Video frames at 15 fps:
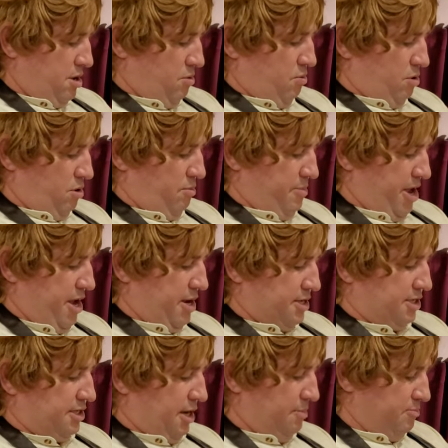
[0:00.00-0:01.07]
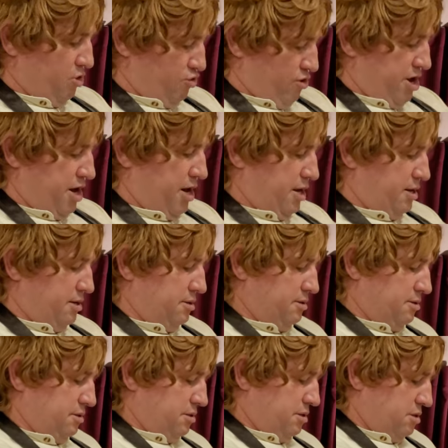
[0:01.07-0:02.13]
We'll make some
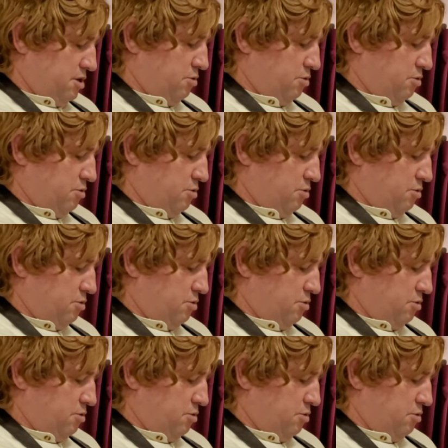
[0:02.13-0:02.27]
green.